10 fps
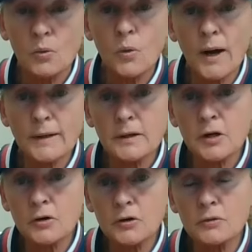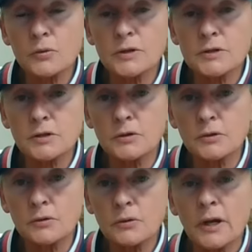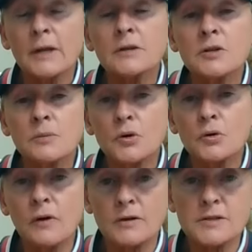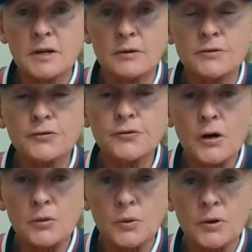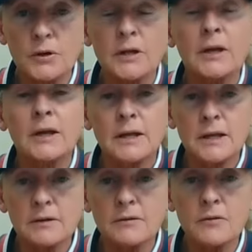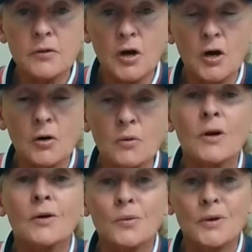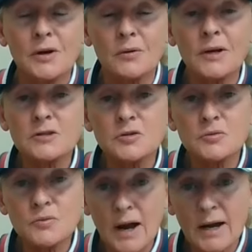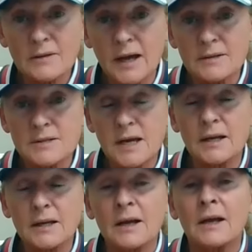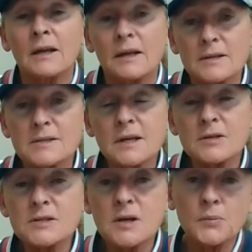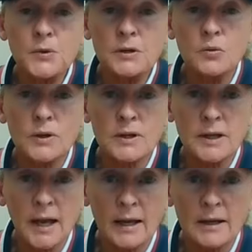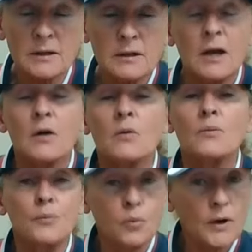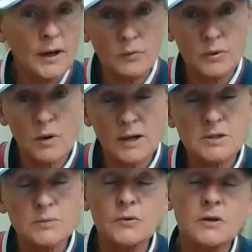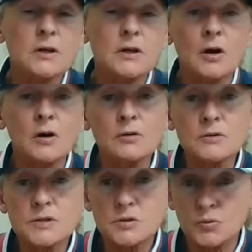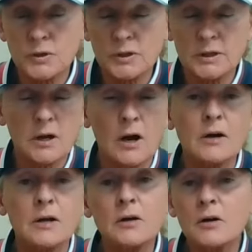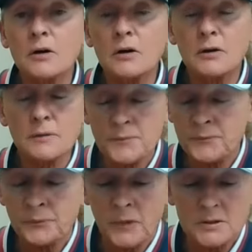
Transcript: What could we do to move ourselves forward, even though we don't get to ride that day? Is there something we can we watch some videos, read an article,